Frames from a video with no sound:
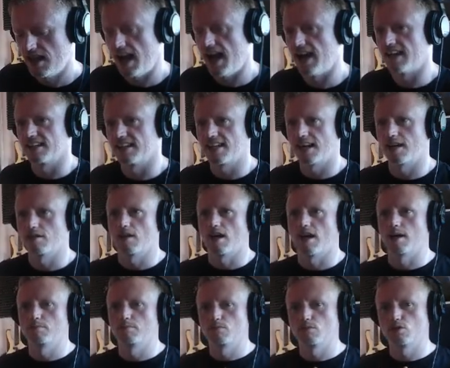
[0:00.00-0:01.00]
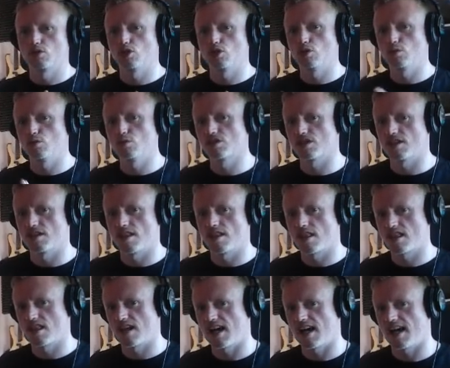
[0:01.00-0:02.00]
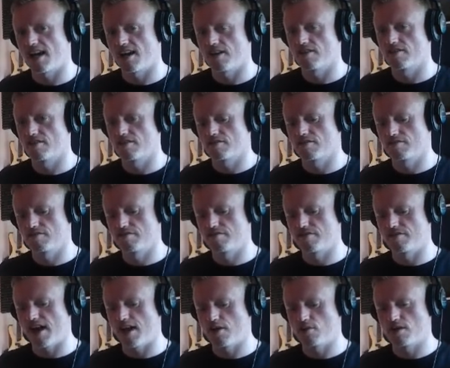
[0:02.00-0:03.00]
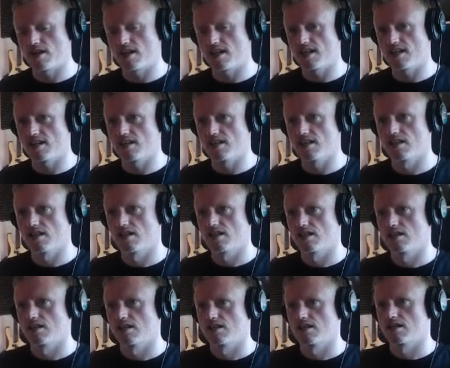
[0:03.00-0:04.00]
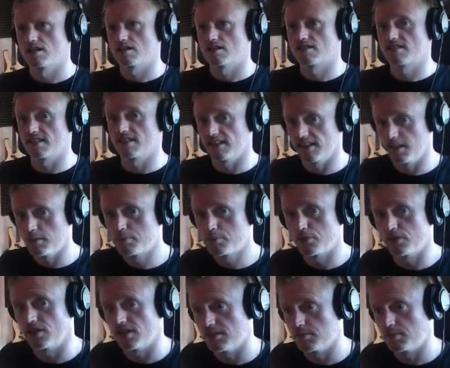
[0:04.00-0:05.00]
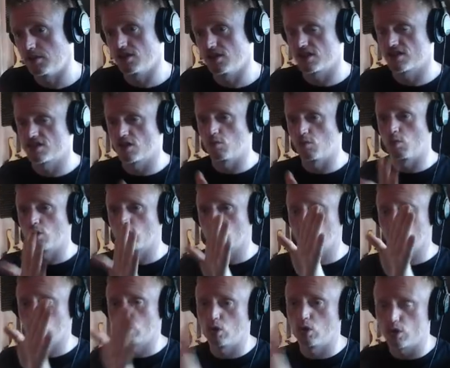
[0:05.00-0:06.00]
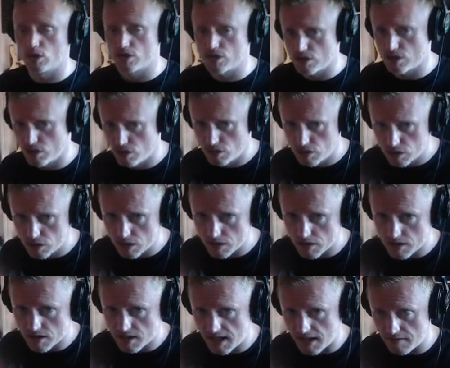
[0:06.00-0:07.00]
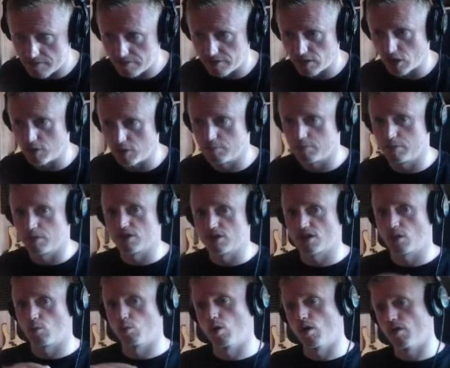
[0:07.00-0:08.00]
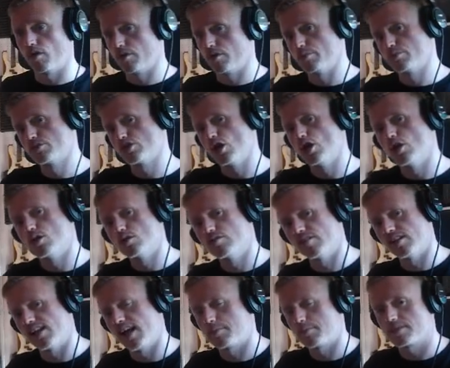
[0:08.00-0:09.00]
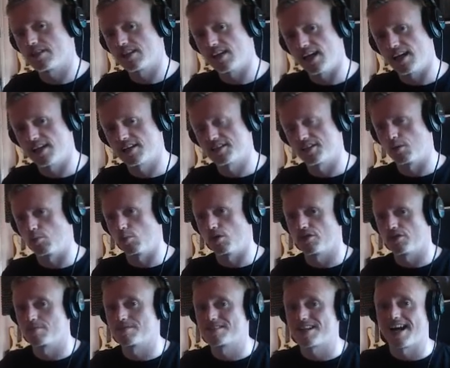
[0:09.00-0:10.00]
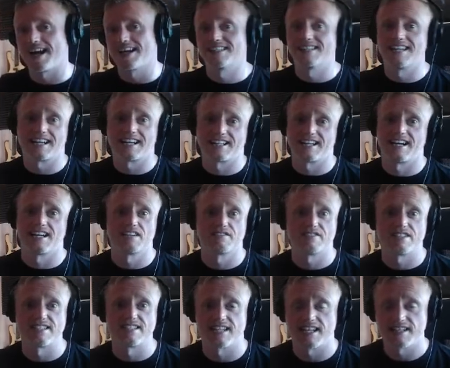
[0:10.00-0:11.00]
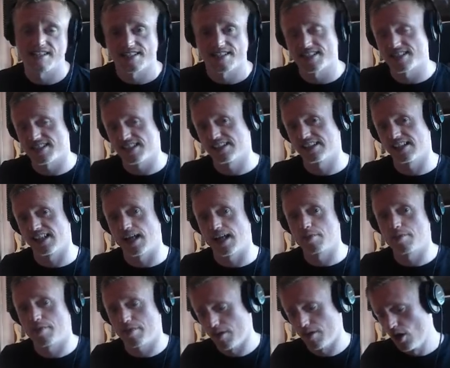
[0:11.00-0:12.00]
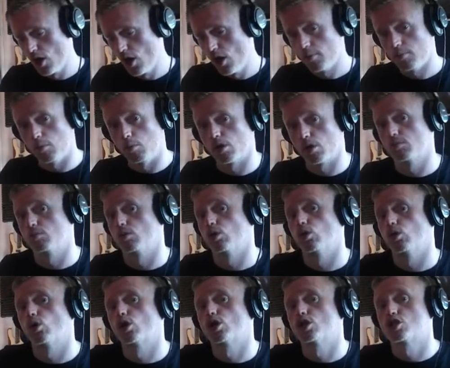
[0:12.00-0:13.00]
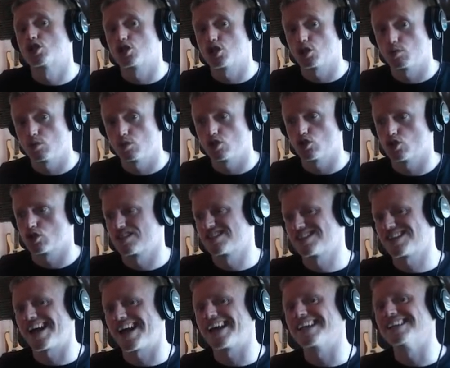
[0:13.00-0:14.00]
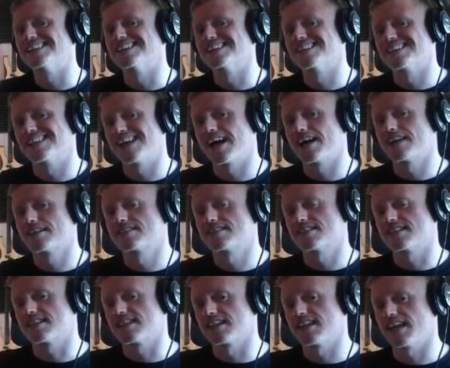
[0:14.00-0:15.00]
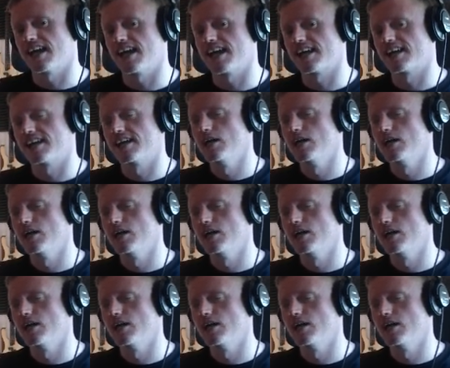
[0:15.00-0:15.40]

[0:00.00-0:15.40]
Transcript: And again, I'm using that very deliberately because I don't want to cut the envelope, because I want them to overlap the kicks and I want them to add that kind of intensity and length. But what I'm looking to do is just tighten that to the kick,